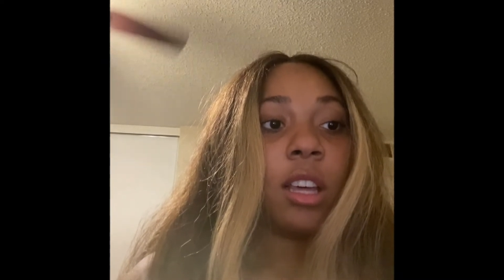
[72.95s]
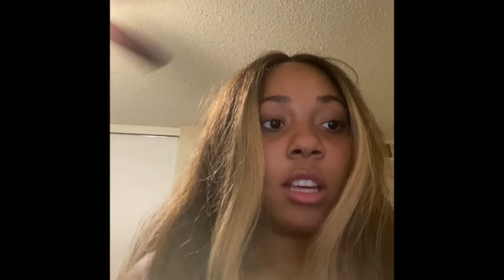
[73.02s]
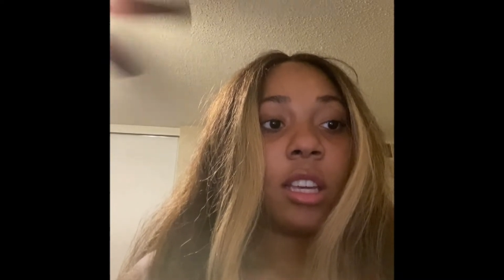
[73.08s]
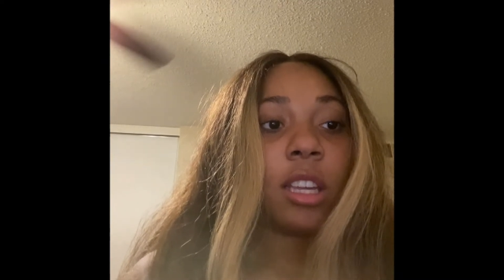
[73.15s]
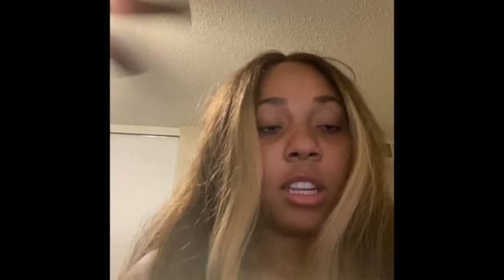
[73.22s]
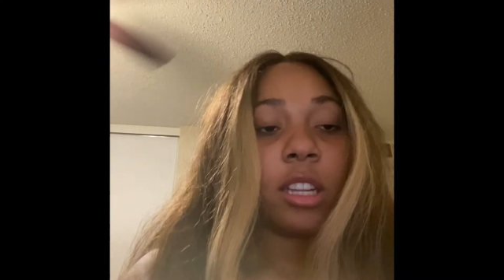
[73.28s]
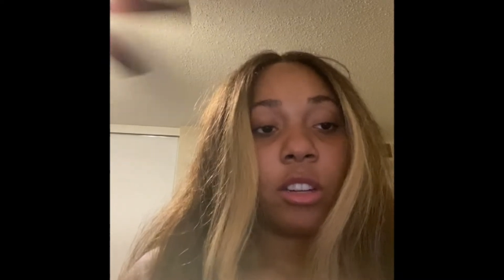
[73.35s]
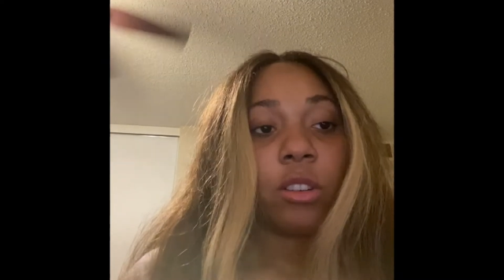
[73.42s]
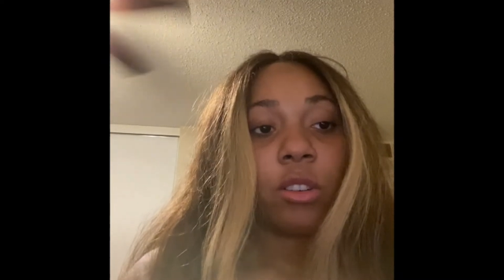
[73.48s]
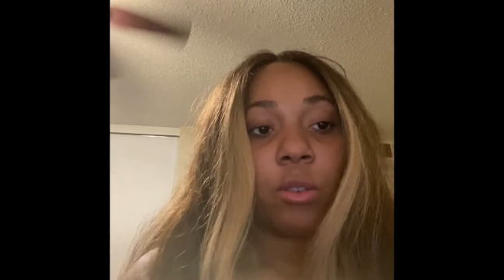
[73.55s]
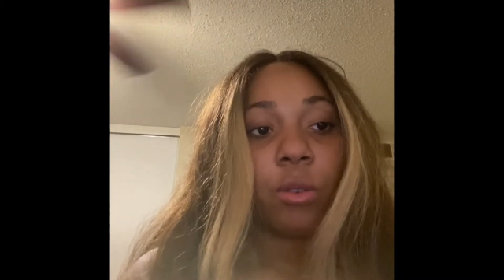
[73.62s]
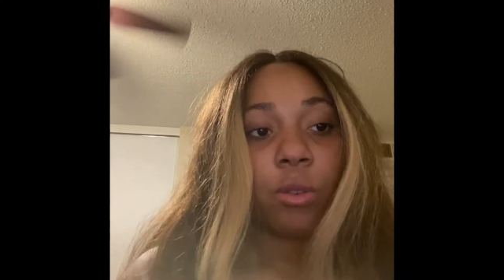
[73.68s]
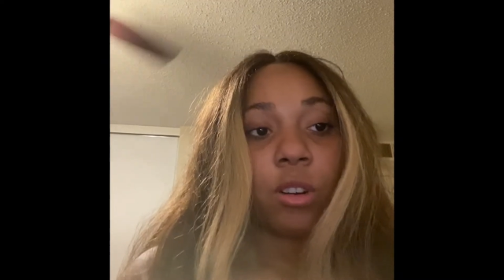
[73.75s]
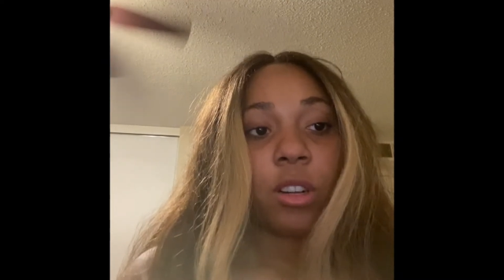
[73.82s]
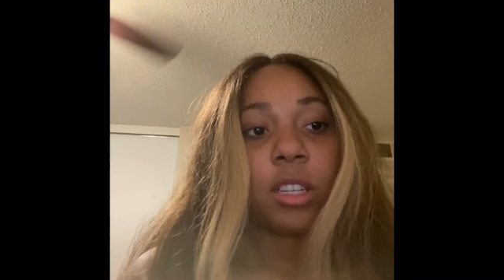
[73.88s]

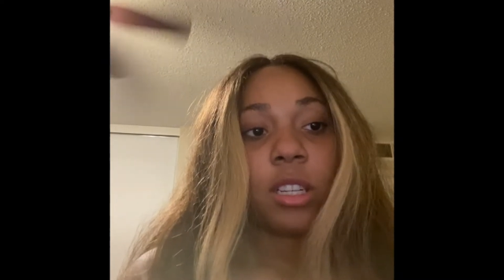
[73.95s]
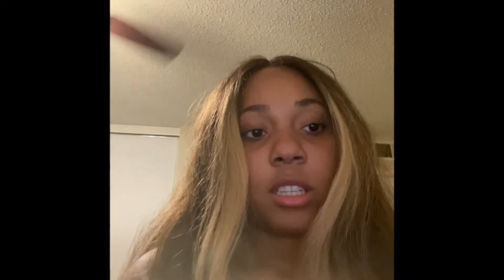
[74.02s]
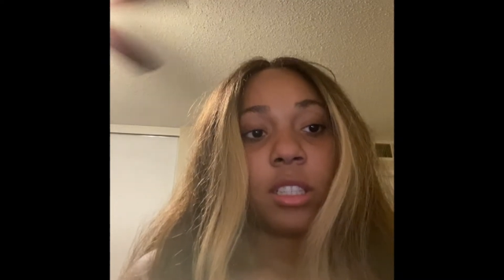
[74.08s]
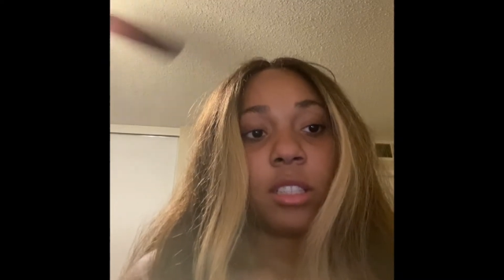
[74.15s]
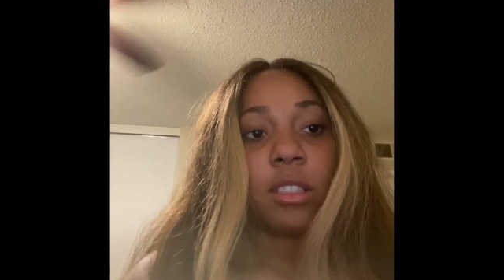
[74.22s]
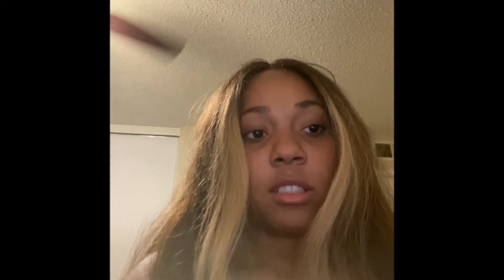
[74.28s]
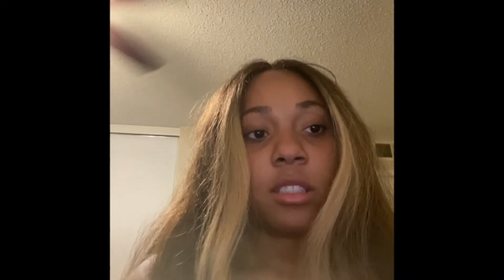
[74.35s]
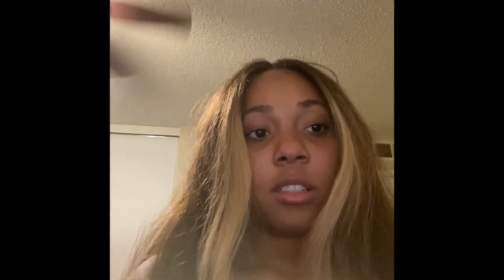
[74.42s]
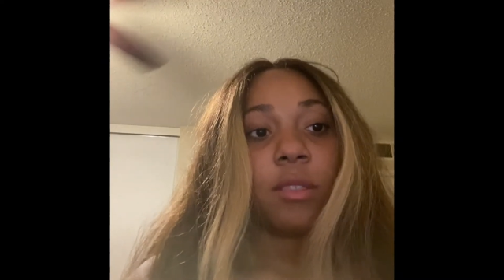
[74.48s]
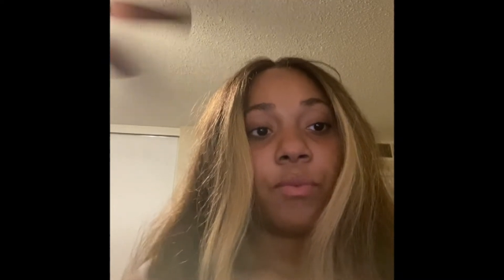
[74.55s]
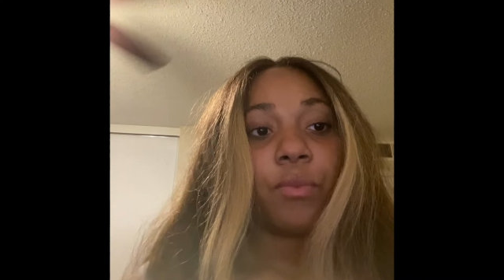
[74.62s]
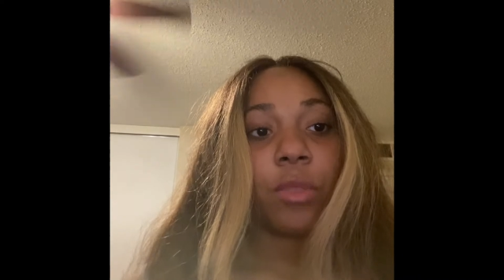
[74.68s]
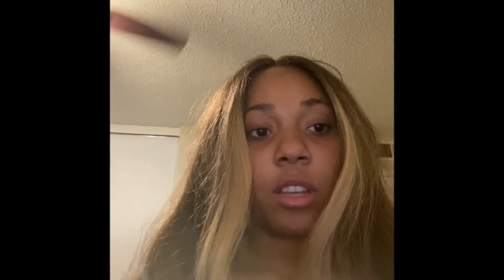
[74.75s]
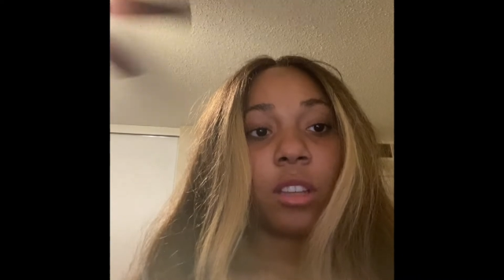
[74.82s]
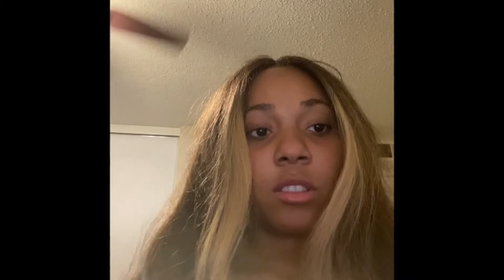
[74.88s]
kinetochore is
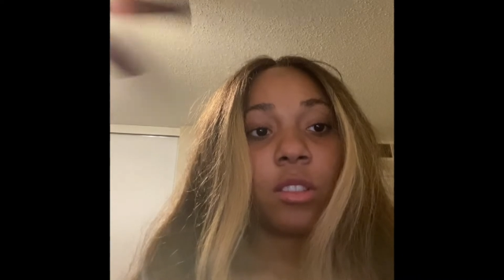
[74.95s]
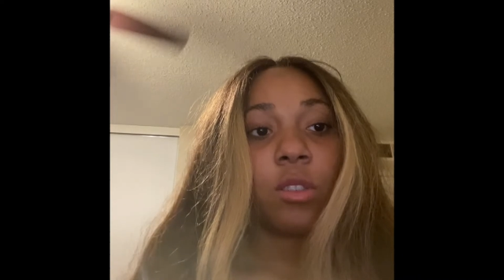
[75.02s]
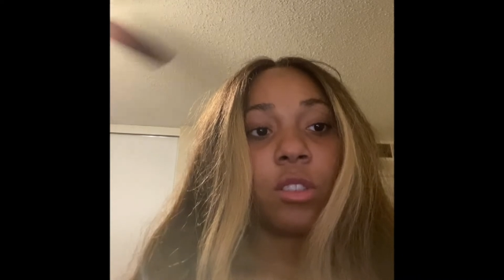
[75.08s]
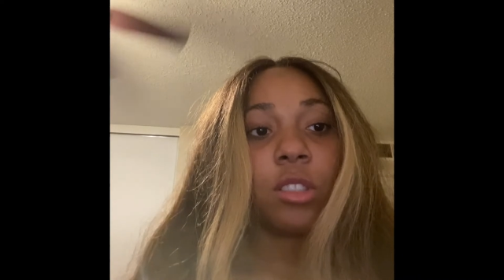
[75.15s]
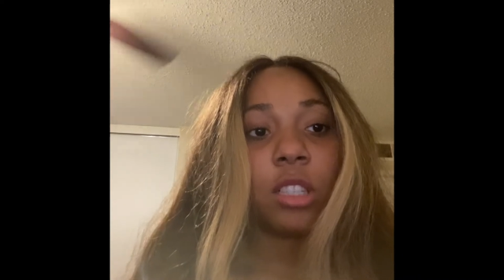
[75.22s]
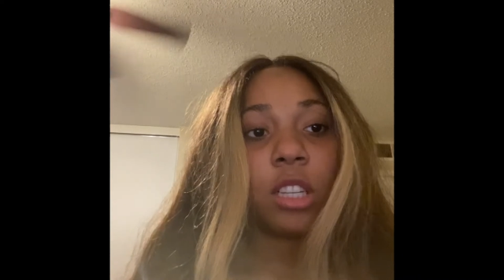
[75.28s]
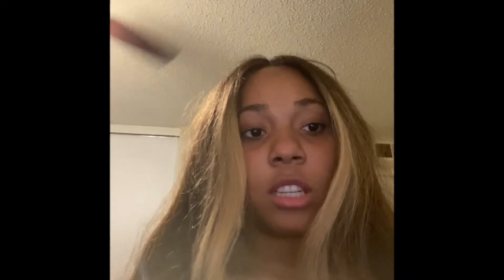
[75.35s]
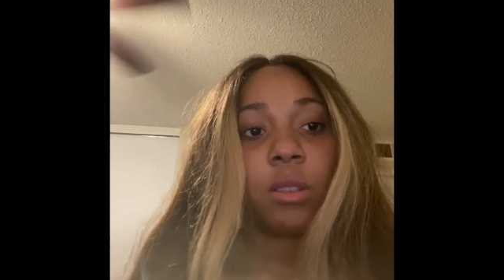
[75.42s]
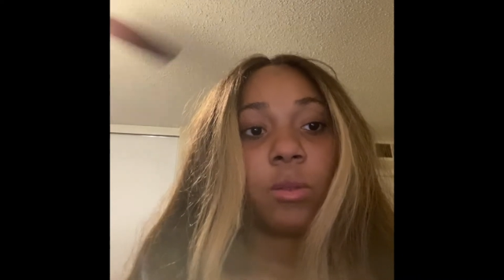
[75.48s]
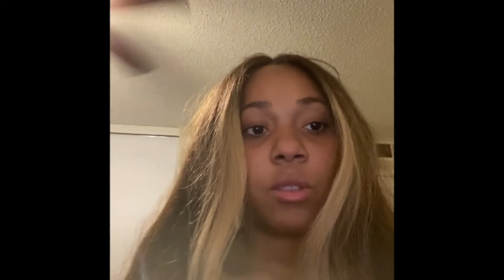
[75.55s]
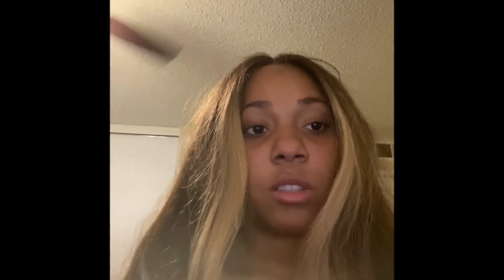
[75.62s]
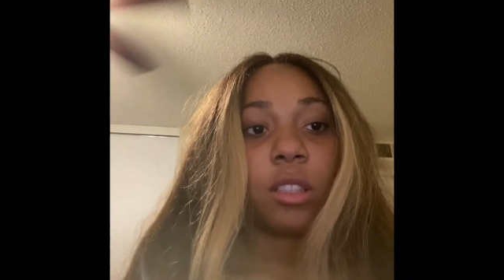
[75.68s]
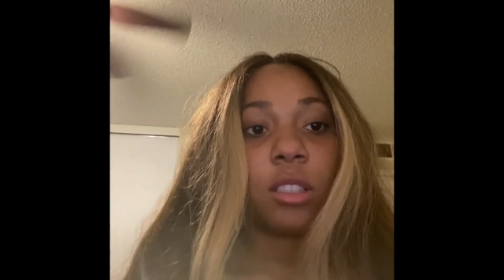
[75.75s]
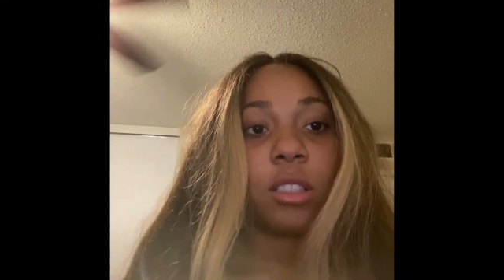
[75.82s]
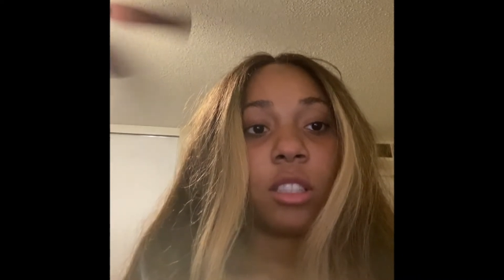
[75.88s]
associated
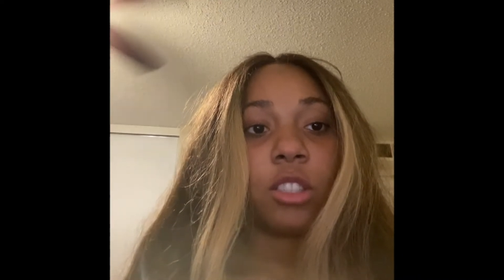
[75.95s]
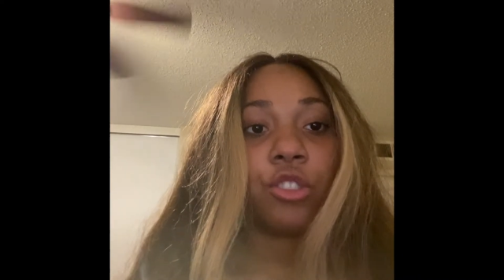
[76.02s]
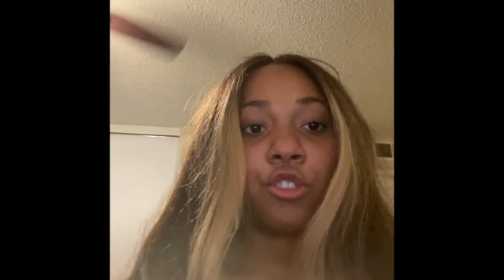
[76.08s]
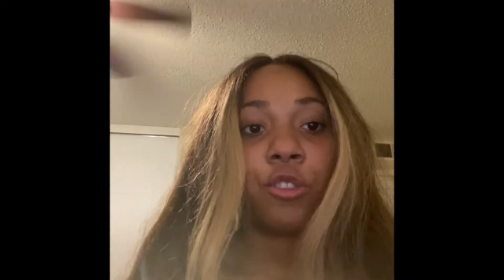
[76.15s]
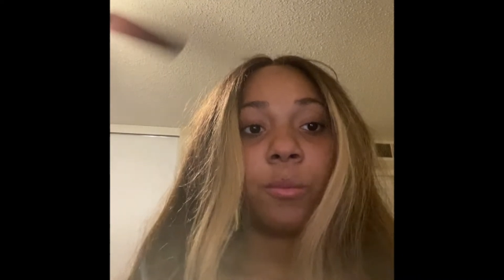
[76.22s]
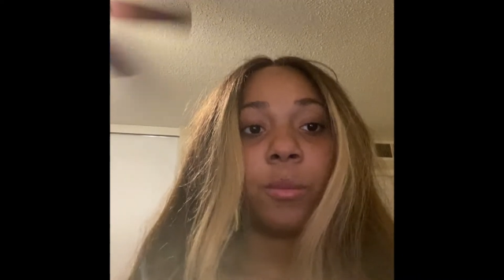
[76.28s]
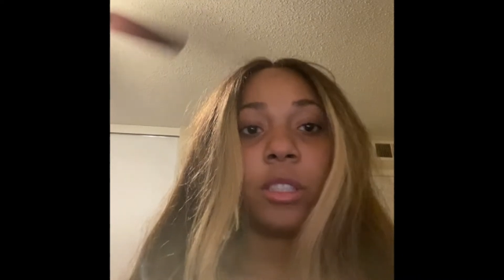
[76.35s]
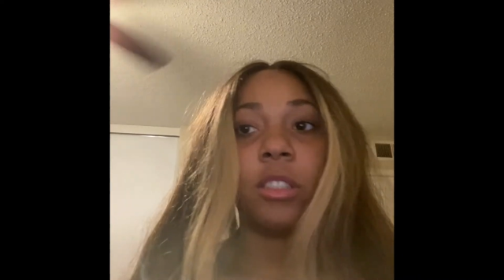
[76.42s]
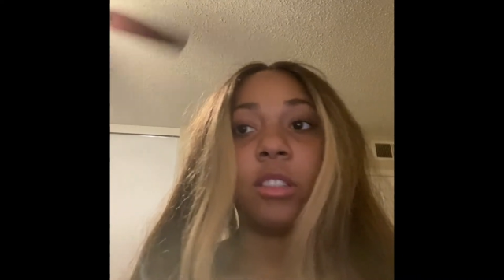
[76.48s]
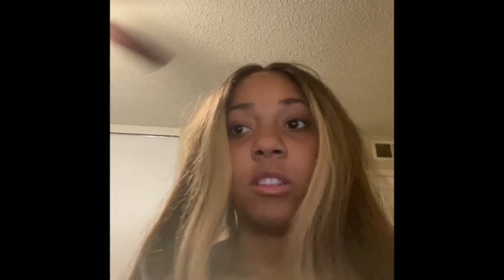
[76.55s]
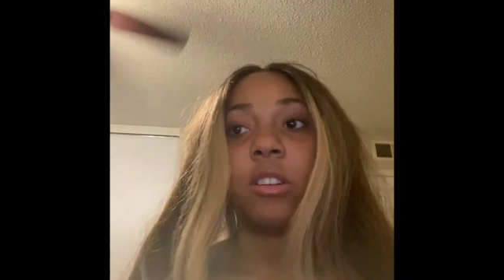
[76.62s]
with the centromere